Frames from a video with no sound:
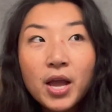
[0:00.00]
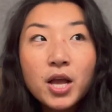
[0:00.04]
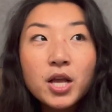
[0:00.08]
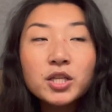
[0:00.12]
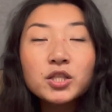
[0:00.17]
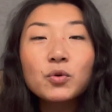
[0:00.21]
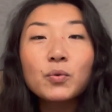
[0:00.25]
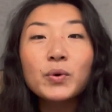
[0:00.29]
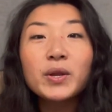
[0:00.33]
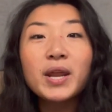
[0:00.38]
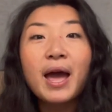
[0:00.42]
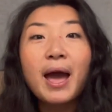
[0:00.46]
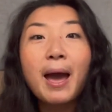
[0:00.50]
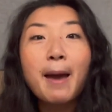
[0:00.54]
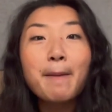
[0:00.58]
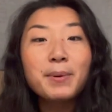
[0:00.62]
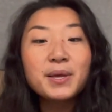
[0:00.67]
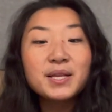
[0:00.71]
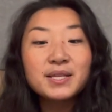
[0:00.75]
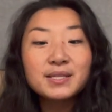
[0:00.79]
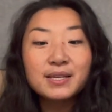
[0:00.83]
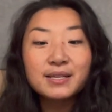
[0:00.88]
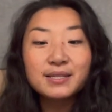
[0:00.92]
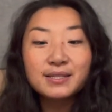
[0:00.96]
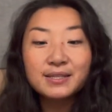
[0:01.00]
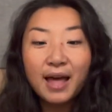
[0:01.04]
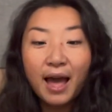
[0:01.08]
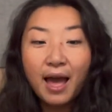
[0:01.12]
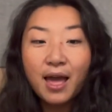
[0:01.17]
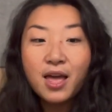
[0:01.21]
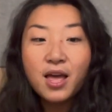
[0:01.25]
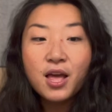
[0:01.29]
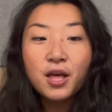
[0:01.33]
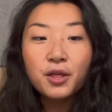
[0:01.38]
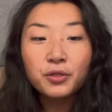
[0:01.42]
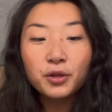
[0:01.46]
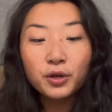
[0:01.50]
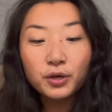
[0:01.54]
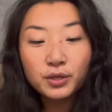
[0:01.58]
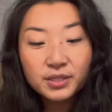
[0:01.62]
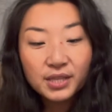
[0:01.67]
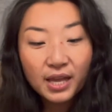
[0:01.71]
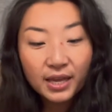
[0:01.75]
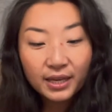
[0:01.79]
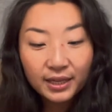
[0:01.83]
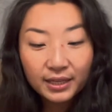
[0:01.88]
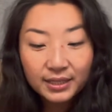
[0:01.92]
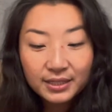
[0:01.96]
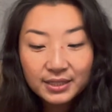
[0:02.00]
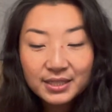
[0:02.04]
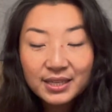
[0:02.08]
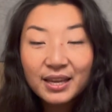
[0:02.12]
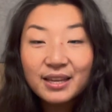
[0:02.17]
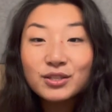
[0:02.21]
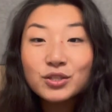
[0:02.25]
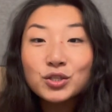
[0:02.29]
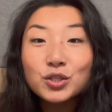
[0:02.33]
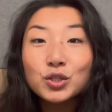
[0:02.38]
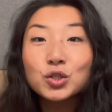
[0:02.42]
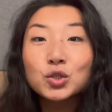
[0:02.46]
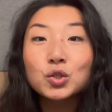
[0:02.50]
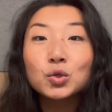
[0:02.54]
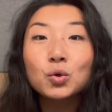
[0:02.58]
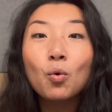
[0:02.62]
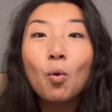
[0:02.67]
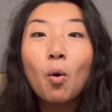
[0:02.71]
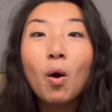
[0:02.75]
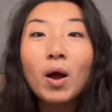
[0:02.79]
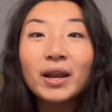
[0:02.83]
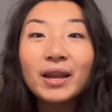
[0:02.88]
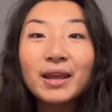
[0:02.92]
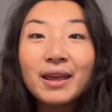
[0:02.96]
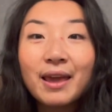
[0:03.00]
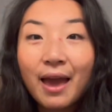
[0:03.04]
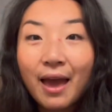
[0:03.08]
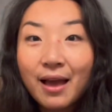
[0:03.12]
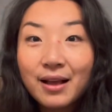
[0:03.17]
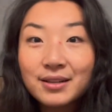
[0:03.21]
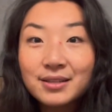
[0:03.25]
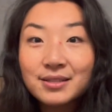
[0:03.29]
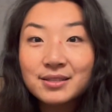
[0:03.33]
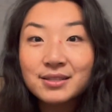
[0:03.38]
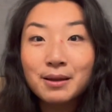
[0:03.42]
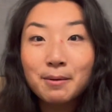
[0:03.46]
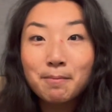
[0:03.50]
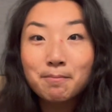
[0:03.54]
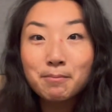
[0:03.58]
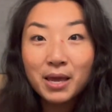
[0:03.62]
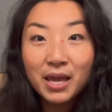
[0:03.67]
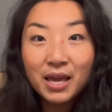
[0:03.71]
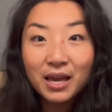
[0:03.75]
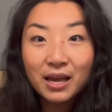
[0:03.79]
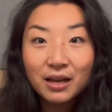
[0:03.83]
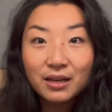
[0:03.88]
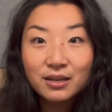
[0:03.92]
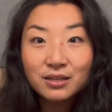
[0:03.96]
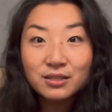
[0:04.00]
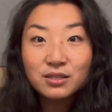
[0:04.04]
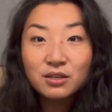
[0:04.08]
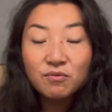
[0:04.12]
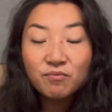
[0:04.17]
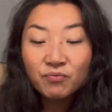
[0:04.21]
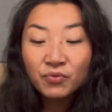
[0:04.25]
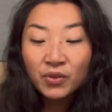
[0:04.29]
So what happens is that there's like a 10 to 20x demand